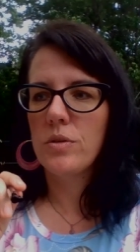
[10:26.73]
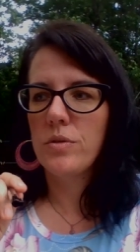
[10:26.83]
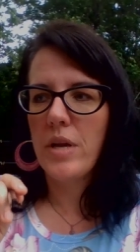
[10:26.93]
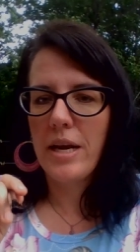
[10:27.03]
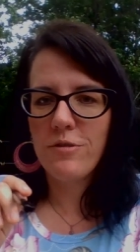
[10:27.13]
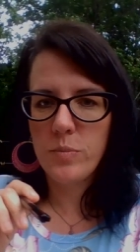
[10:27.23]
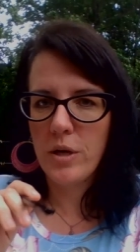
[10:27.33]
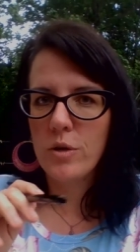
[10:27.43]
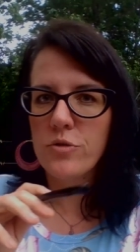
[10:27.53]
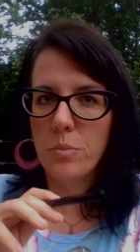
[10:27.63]
native
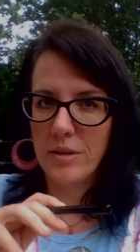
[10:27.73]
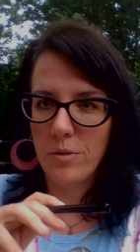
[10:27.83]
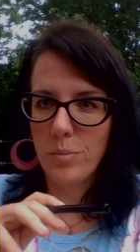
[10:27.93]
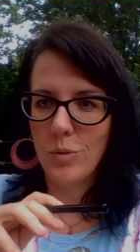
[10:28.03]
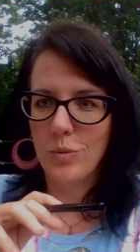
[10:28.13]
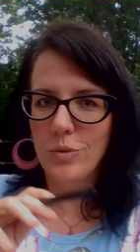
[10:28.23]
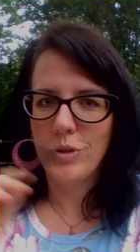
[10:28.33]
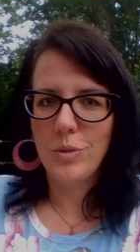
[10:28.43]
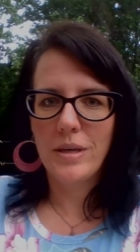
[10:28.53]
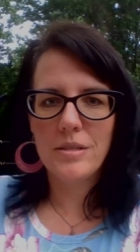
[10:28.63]
speakers from Liverpool,
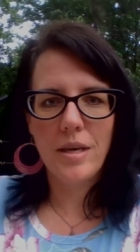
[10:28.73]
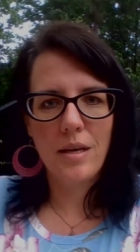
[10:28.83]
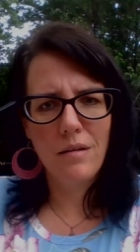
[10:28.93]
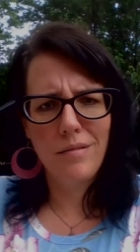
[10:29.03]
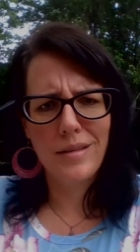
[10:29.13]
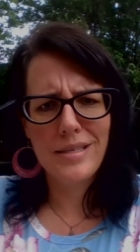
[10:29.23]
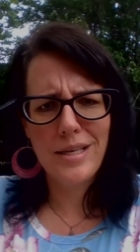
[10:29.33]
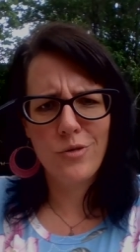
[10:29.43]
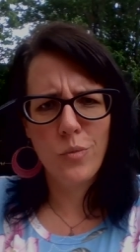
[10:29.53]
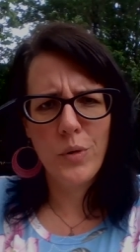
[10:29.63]
you might say, oh, that
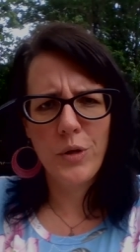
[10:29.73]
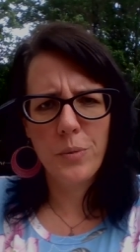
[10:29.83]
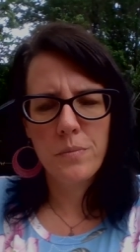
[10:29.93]
sounds familiar.